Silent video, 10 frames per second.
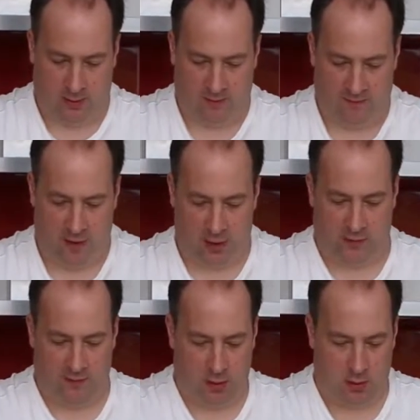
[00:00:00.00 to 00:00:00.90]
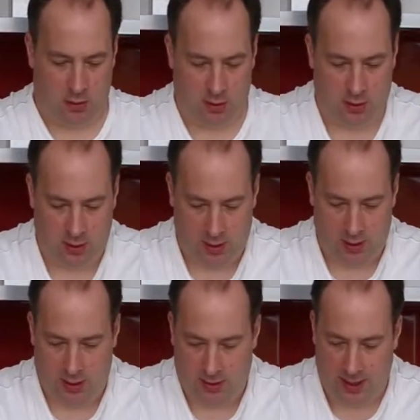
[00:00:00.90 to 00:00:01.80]
First fold,
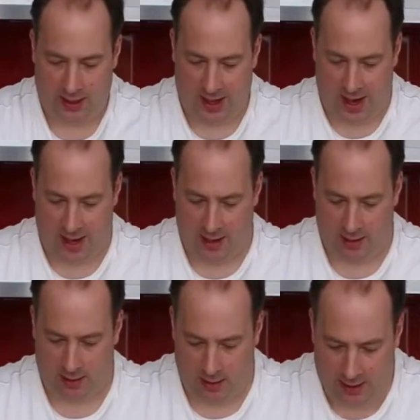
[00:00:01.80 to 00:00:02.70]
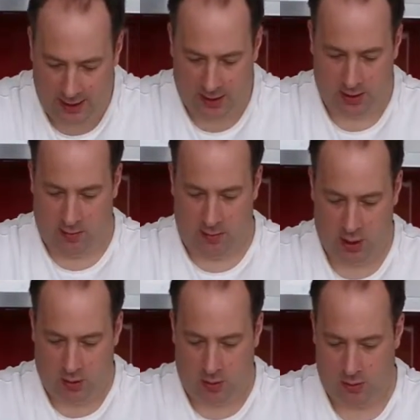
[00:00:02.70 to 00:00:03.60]
then again into the
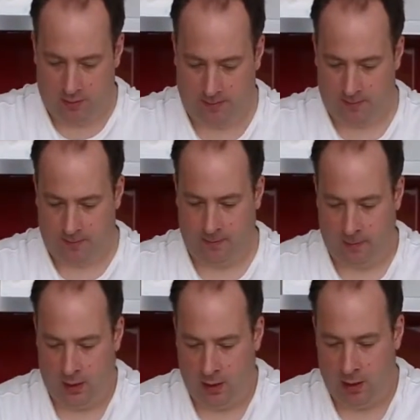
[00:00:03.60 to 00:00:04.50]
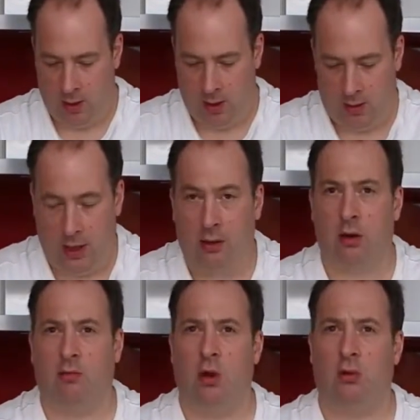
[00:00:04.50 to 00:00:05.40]
middle. Then I'm going to
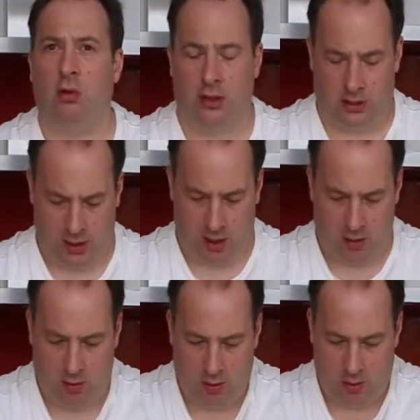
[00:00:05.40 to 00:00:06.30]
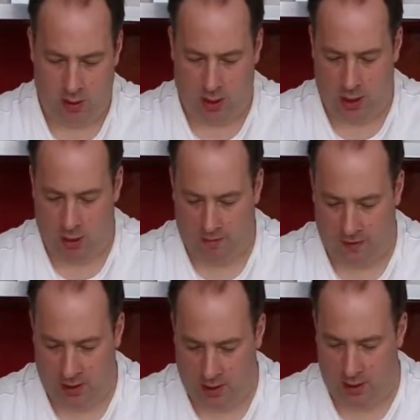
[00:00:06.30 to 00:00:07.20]
roll this dough over,